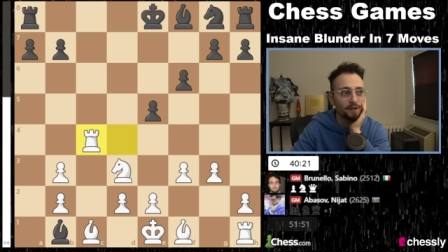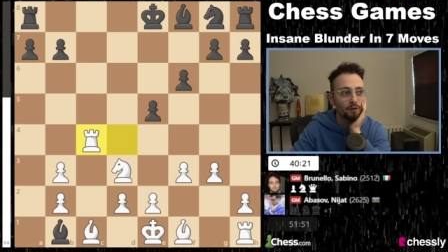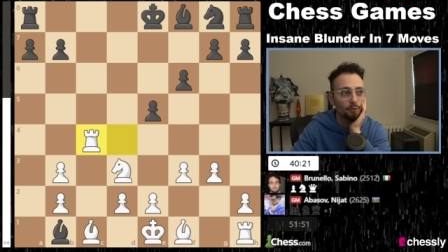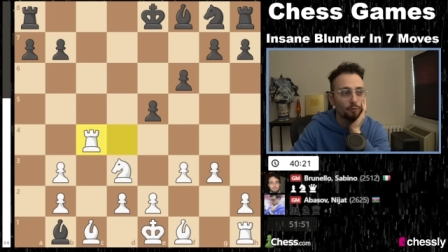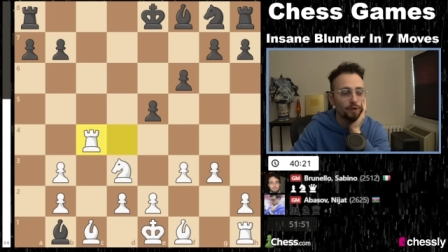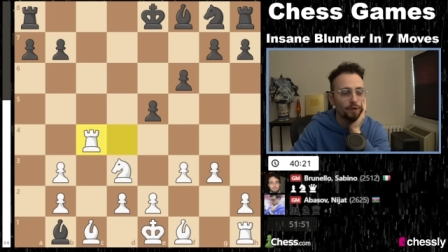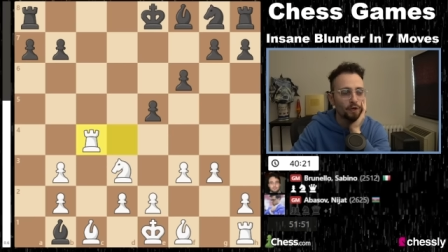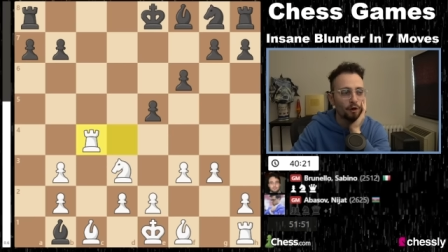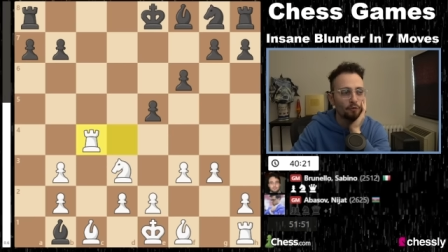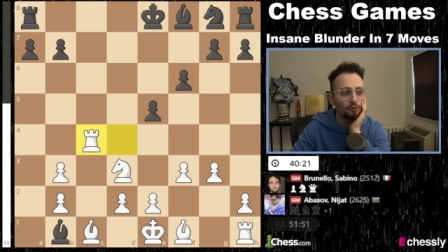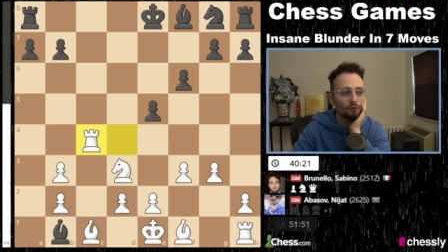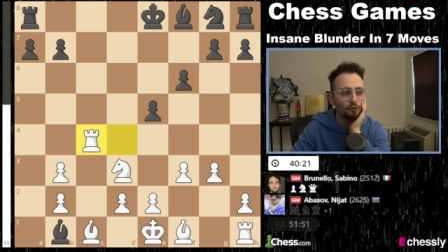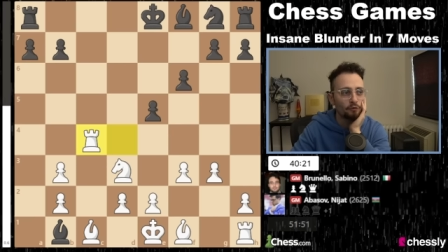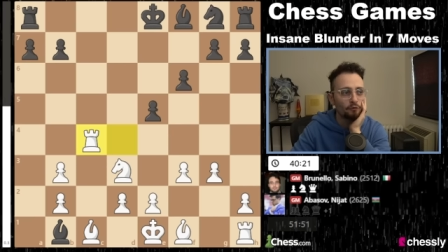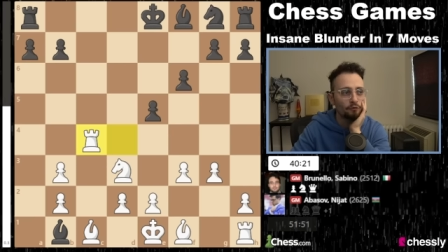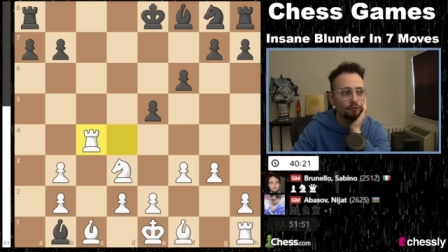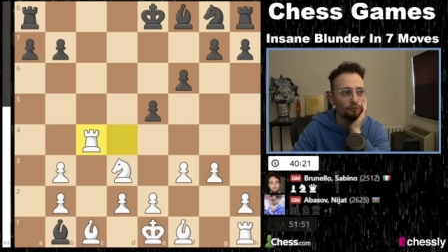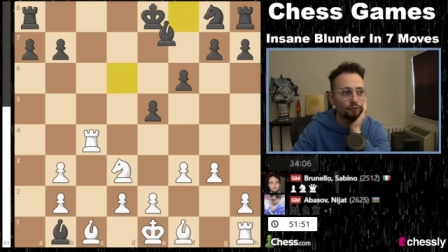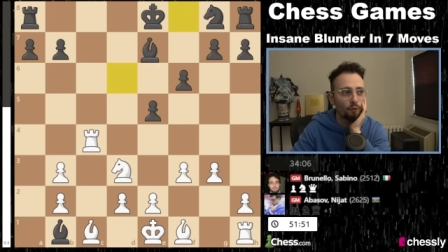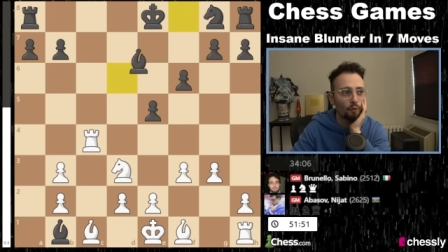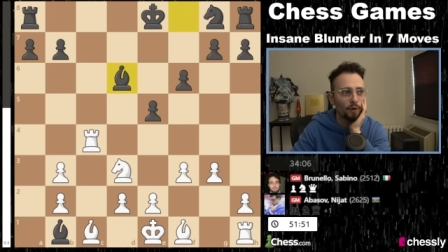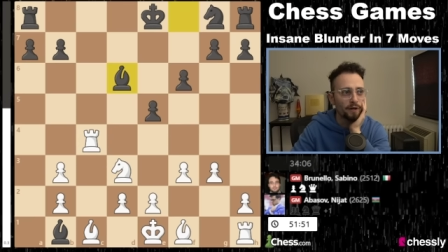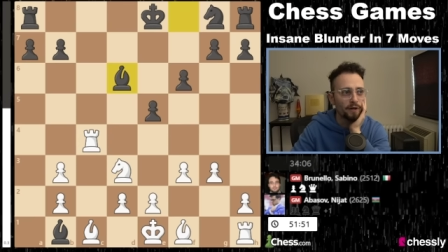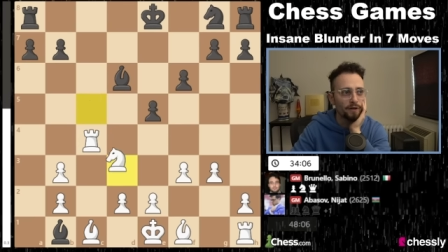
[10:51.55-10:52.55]
We go from
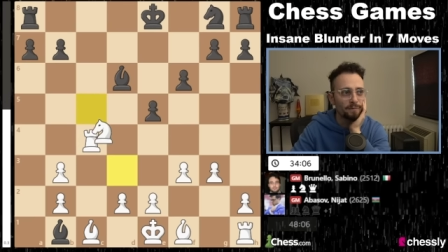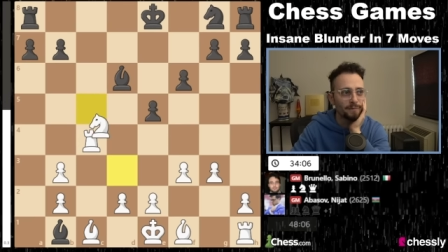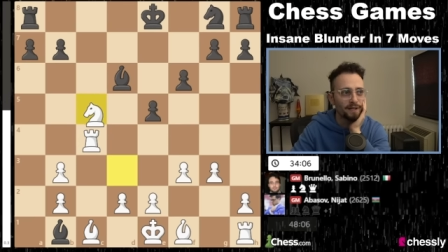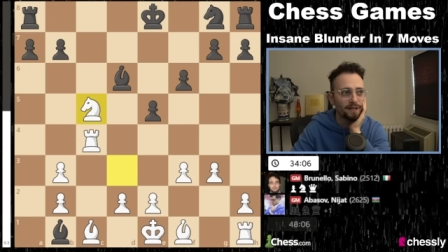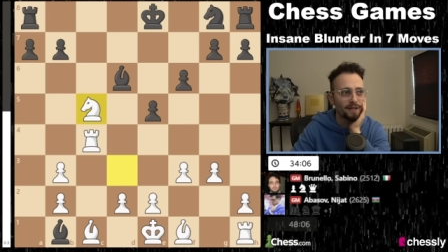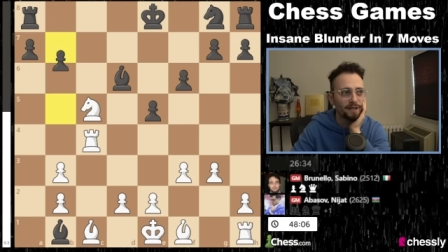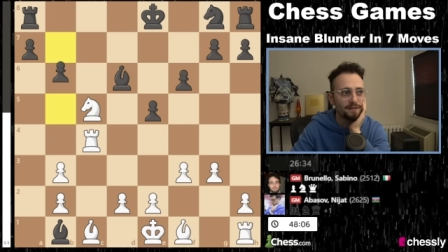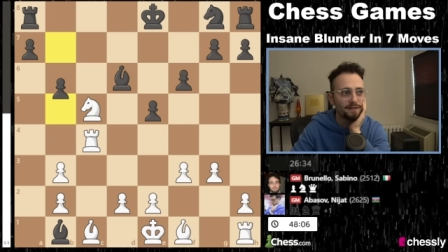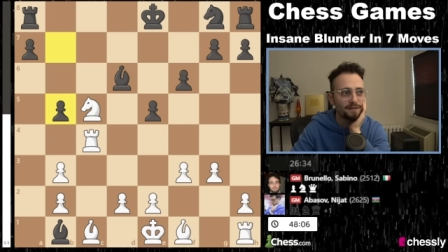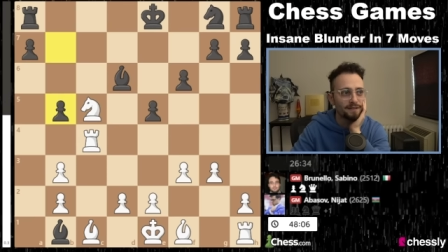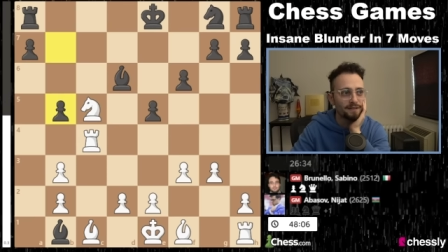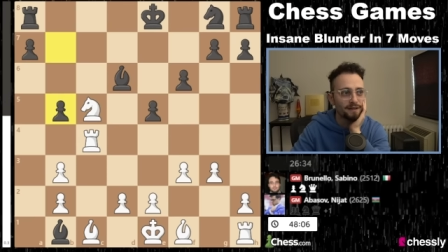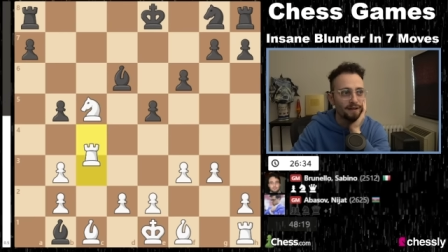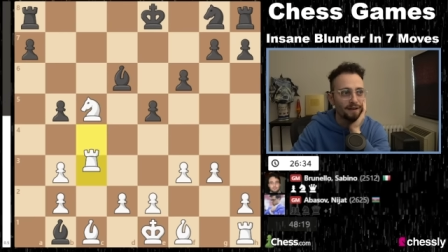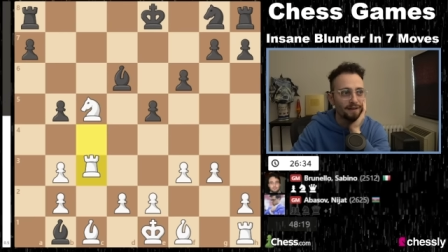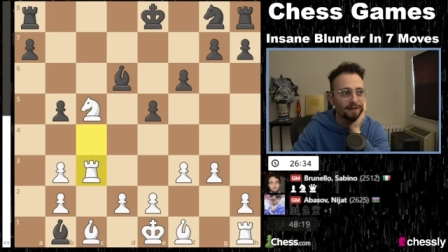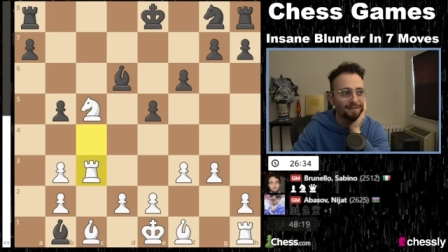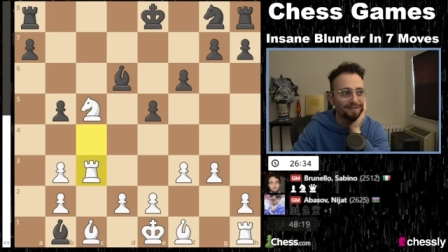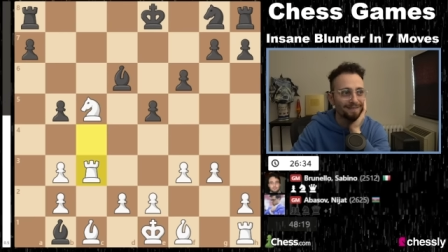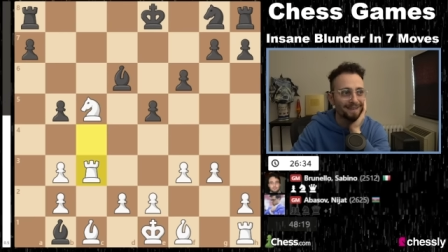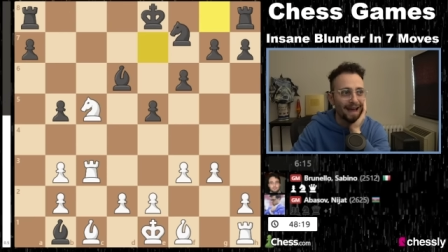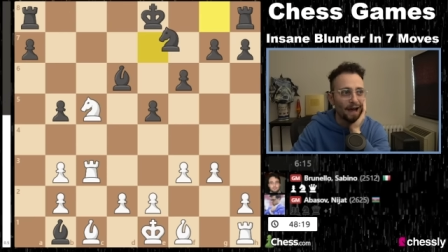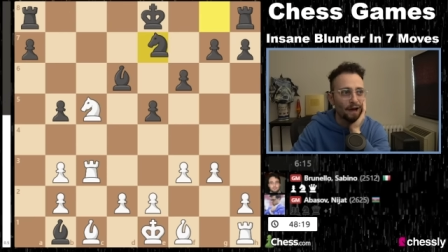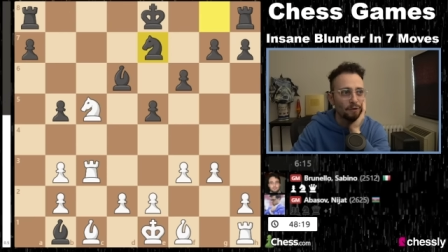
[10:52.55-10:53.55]
40 minutes
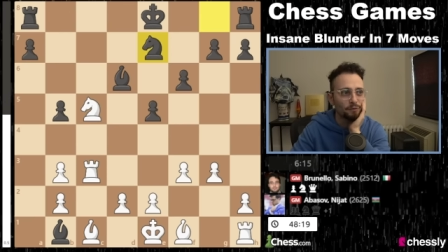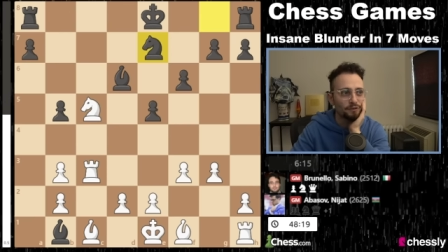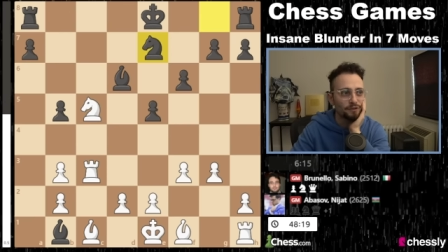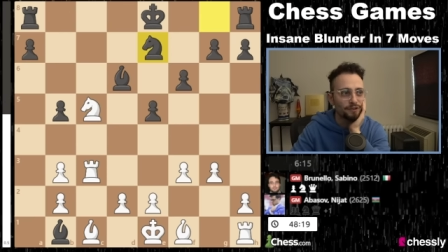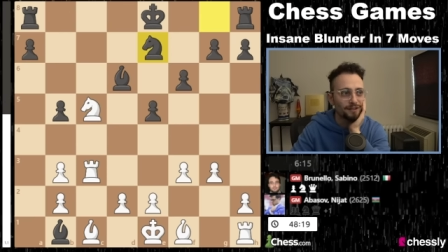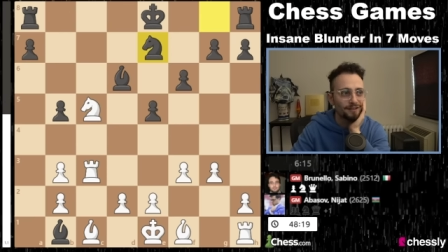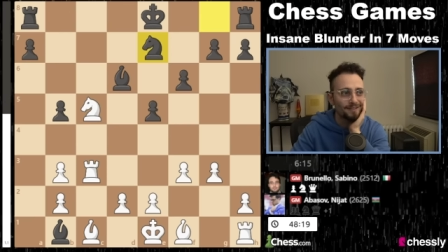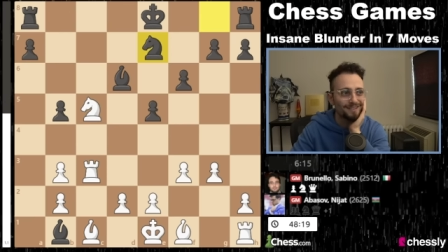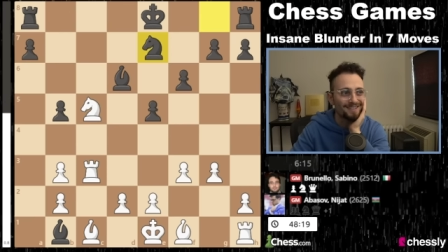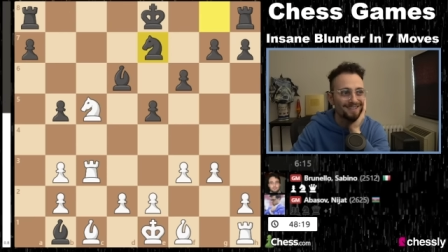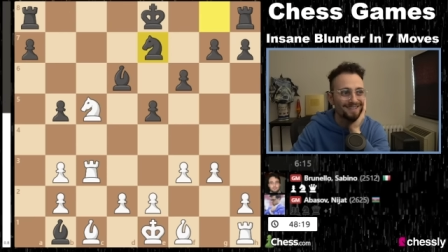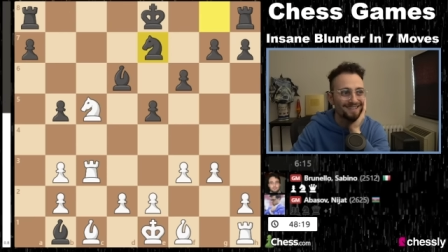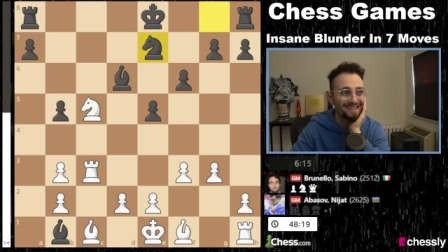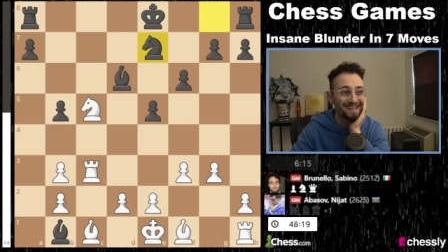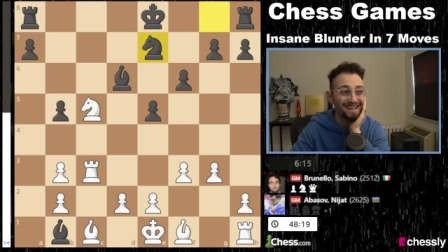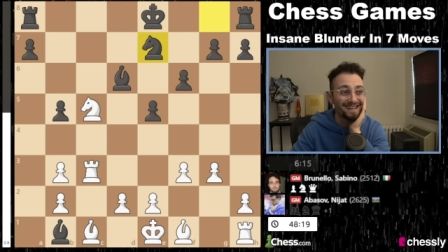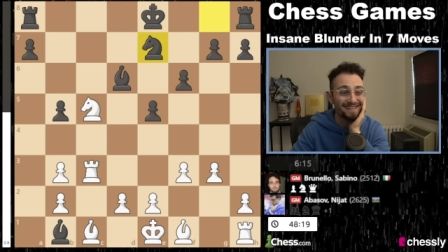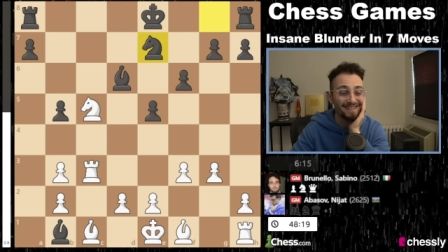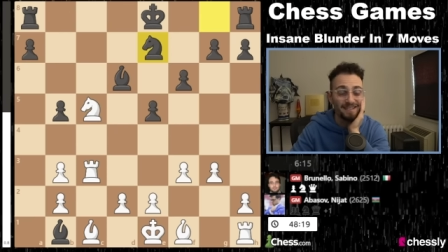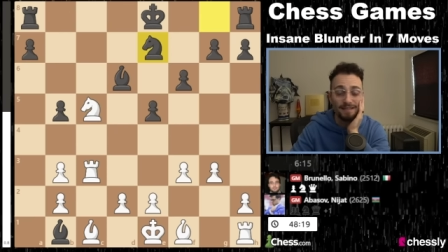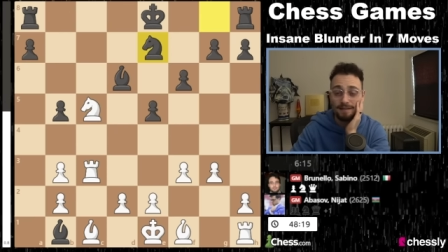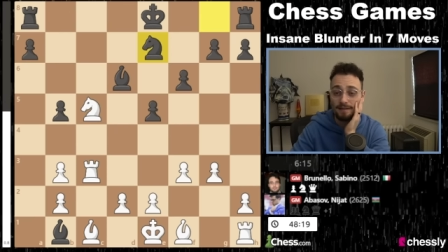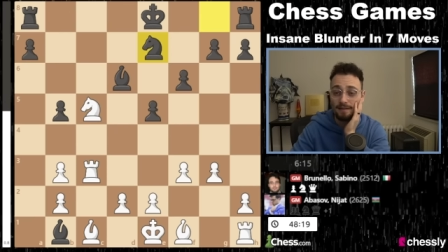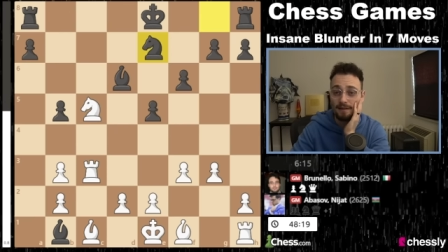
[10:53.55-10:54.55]
down to
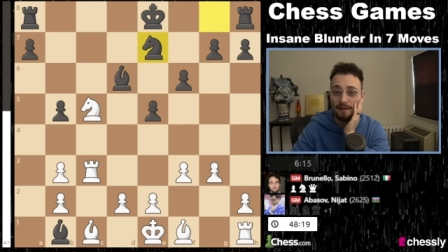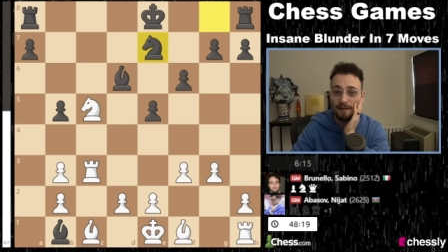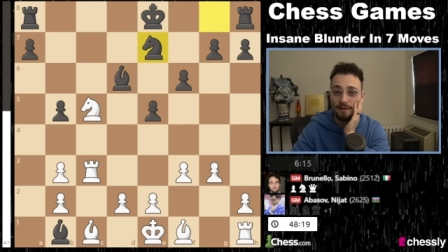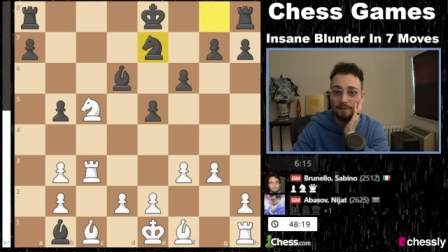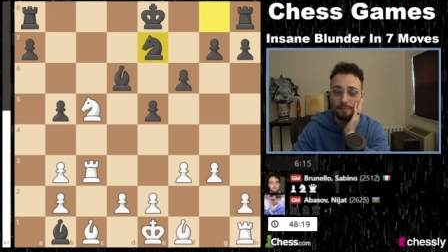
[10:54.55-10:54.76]
6